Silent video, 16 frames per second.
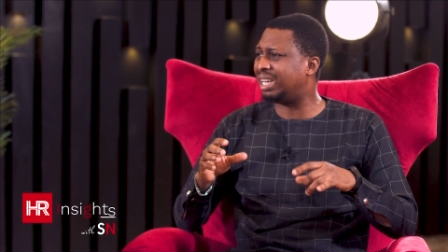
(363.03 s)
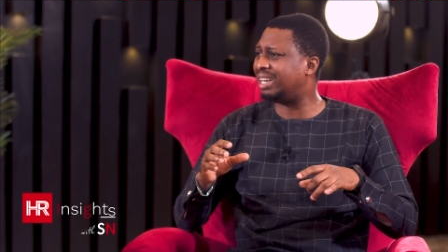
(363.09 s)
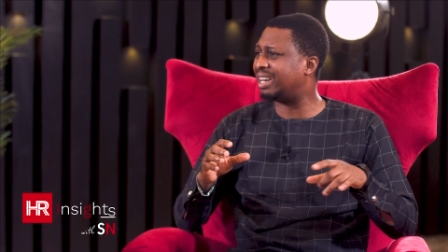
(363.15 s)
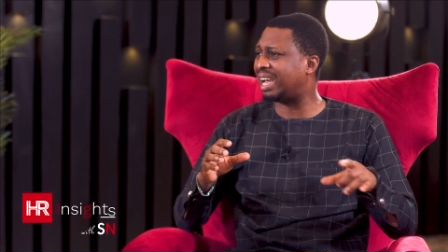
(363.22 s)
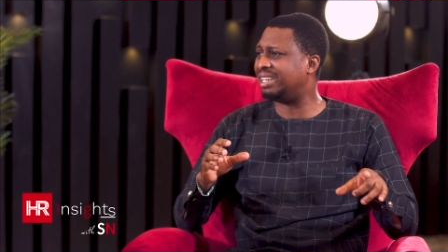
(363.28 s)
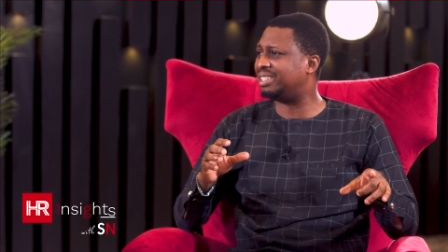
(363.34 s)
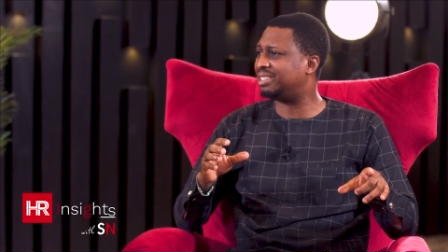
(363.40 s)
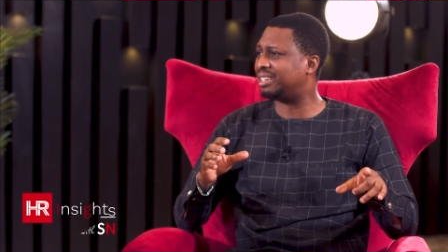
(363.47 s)

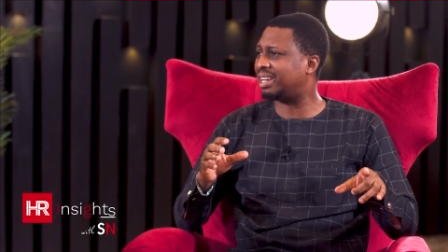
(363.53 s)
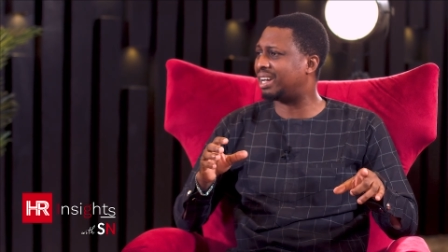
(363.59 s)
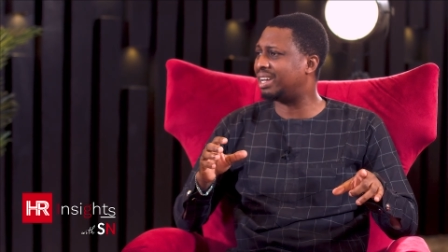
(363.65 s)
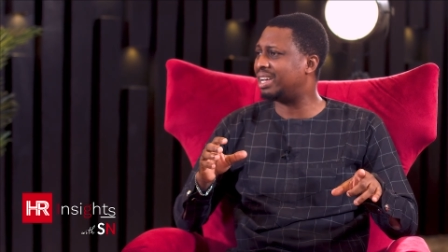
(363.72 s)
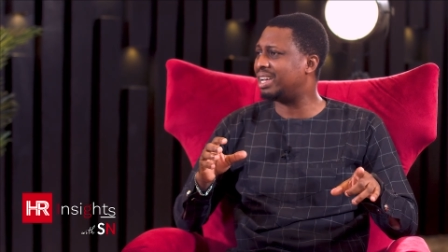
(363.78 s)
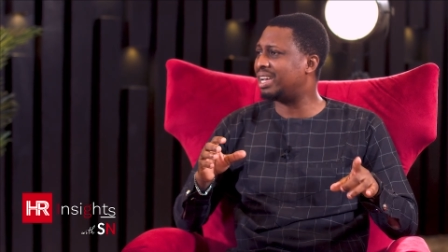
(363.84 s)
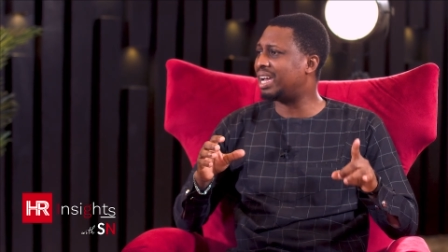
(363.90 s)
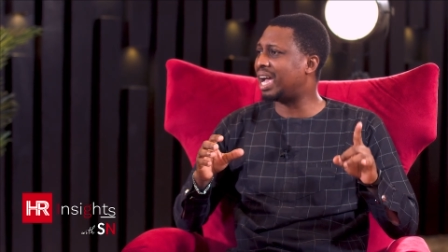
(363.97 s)
within
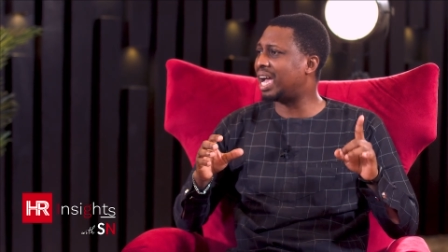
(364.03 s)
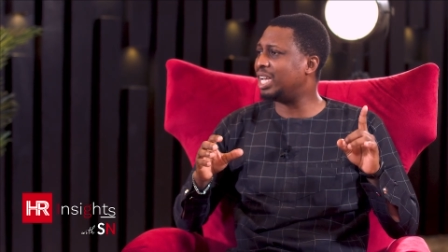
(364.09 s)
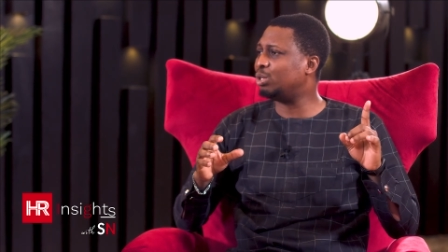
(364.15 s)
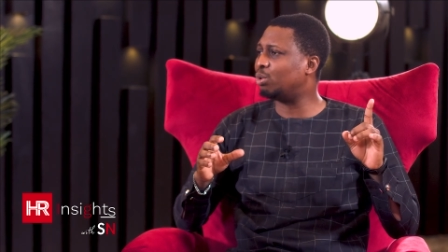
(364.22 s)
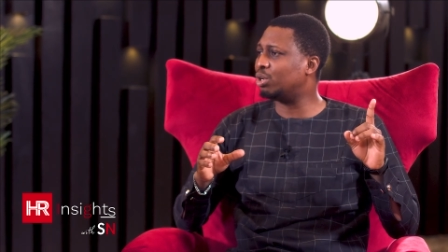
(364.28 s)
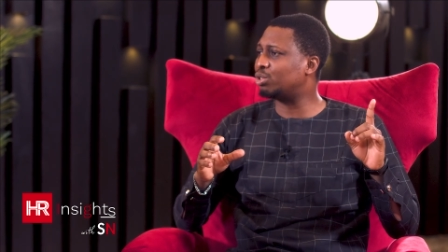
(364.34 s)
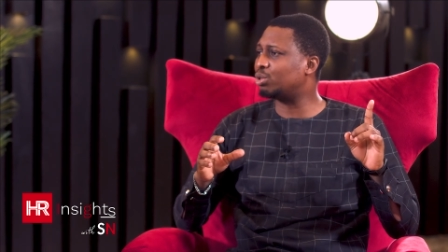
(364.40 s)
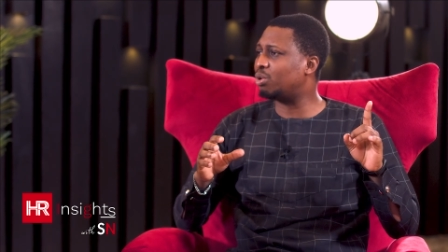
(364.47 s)
Nigeria,
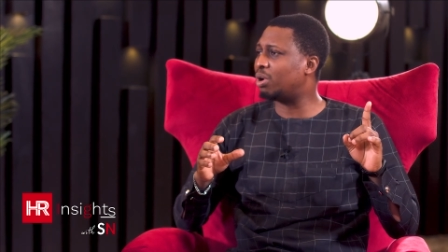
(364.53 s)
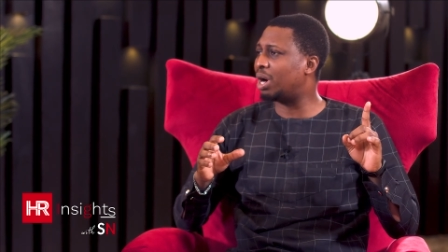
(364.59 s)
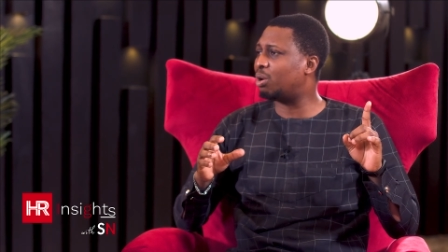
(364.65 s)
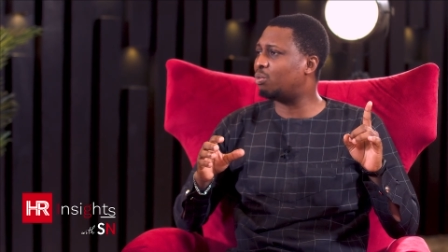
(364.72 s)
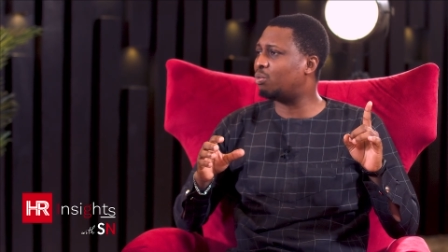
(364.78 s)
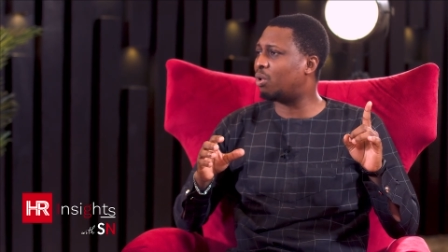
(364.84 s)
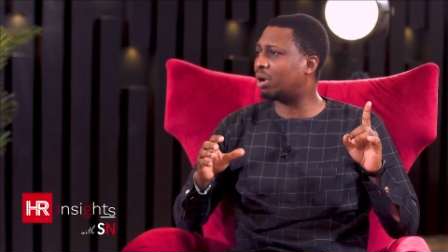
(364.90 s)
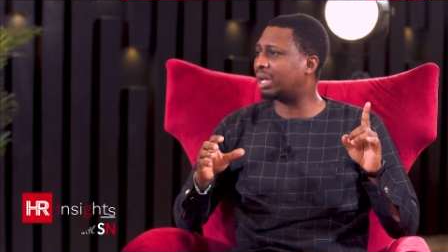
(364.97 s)
and you want to go
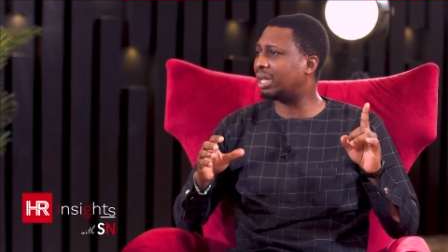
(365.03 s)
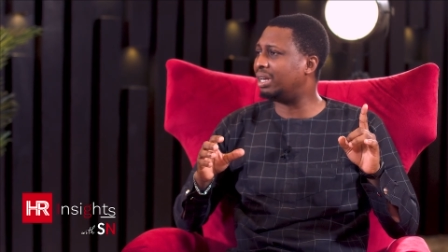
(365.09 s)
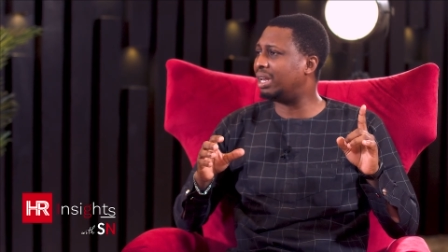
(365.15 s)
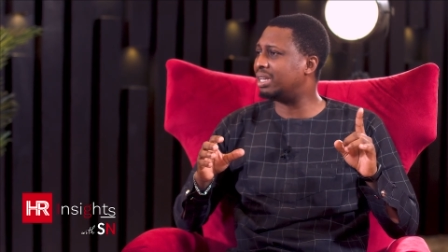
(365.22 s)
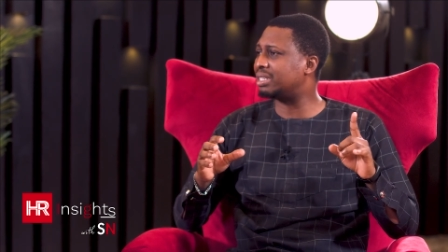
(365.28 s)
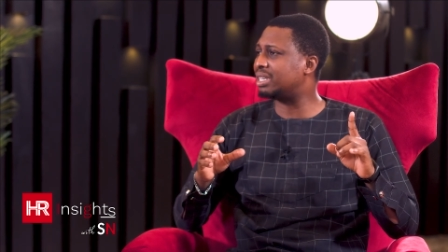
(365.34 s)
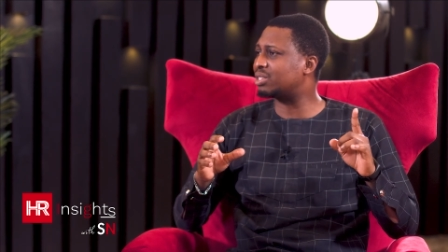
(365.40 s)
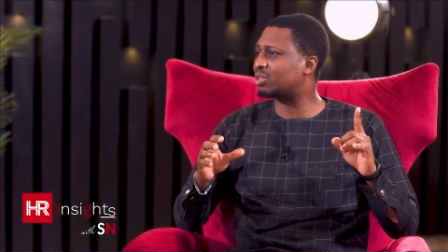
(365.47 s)
and work
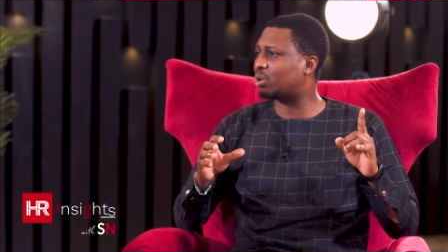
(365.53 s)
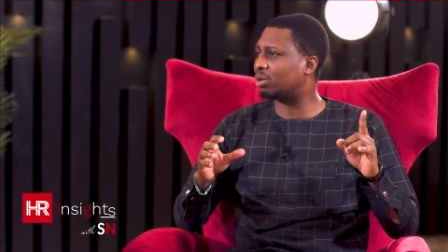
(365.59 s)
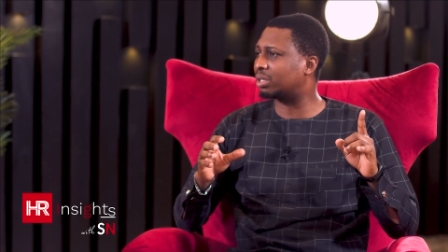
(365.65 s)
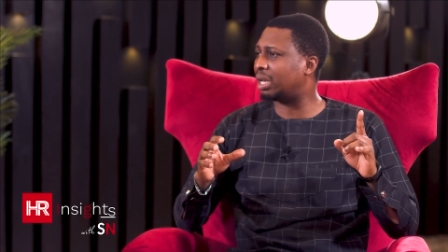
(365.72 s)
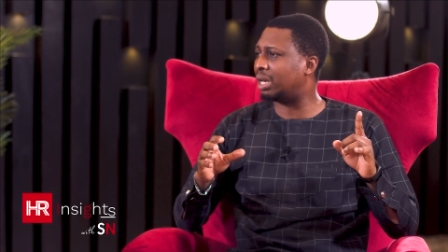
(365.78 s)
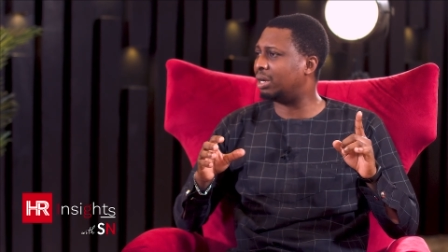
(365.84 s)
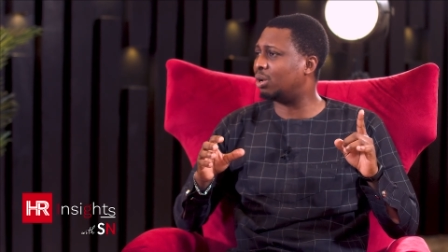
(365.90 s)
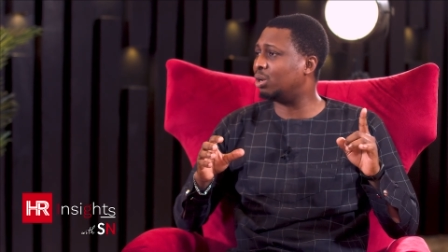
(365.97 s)
in, let's say,
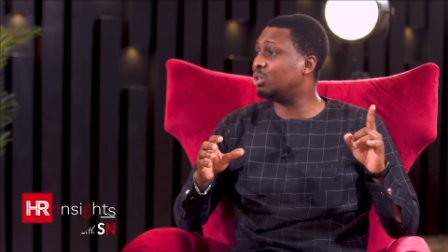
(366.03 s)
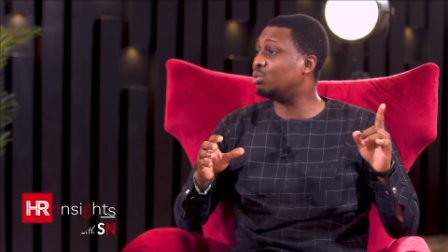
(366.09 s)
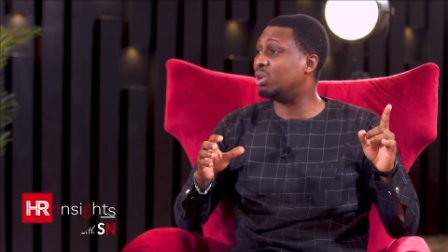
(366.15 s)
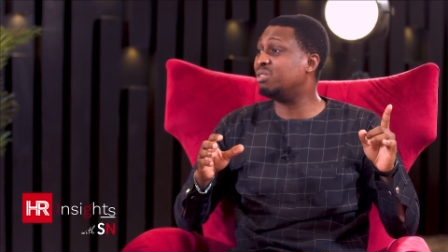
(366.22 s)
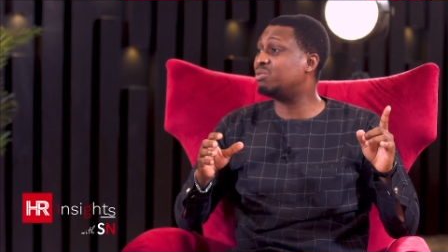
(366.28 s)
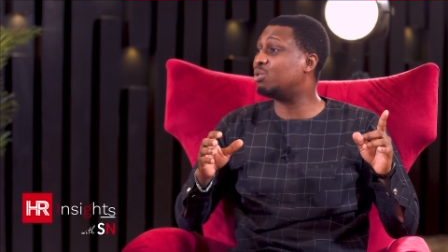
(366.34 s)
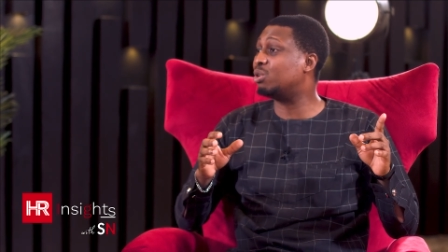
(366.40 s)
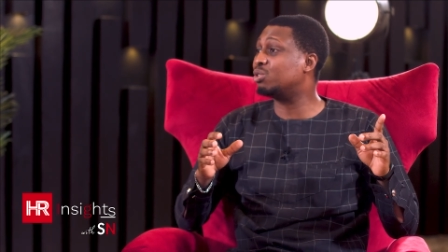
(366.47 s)
Scotland, or
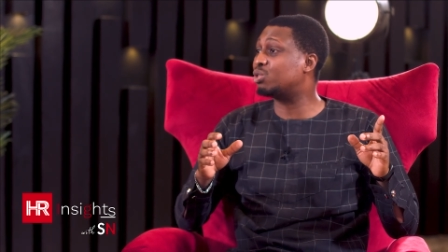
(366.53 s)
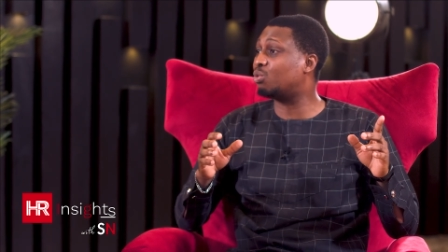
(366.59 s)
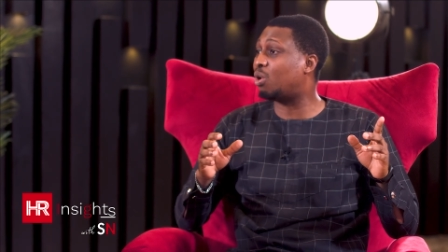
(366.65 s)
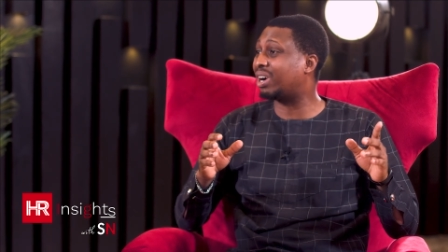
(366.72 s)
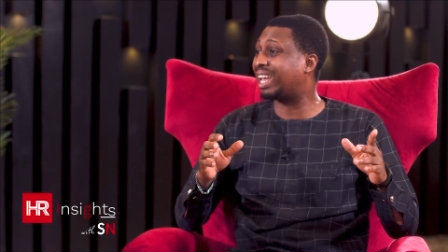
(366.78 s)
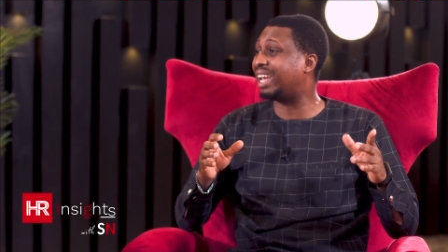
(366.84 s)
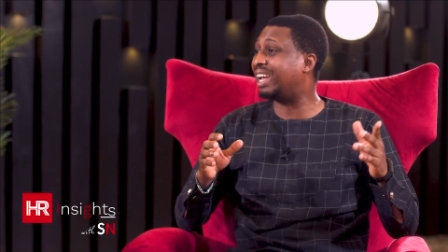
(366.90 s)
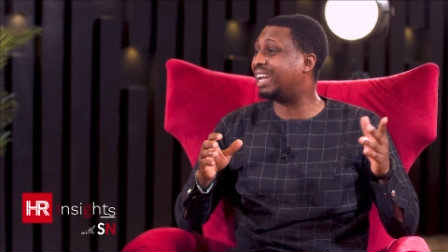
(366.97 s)
you even want to
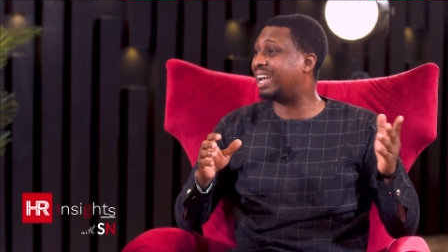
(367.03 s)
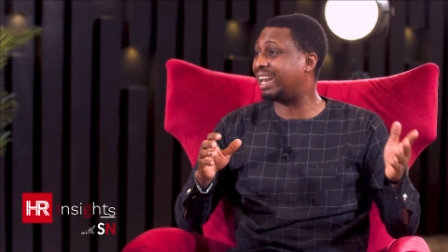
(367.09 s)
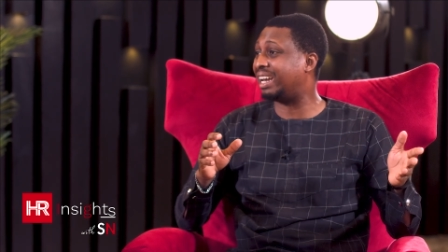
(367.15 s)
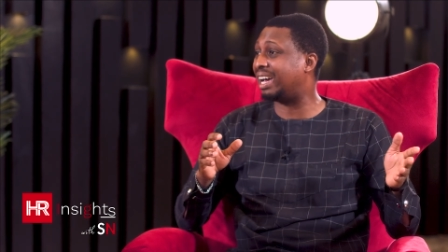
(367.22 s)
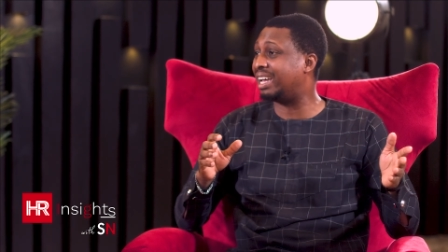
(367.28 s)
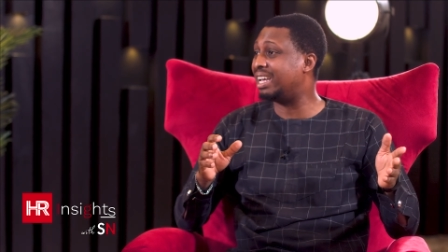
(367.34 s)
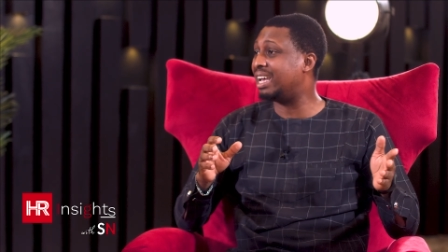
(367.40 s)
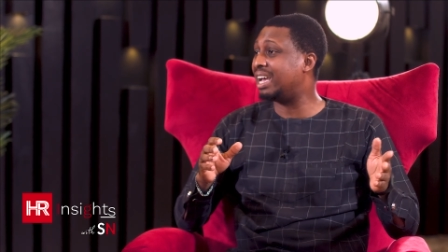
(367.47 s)
work in
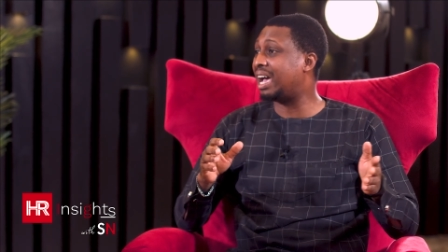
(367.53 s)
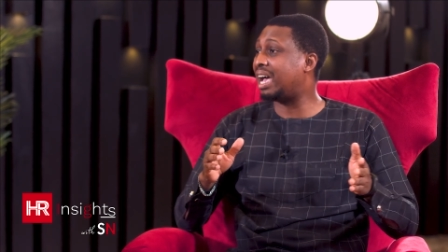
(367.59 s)
Ghana,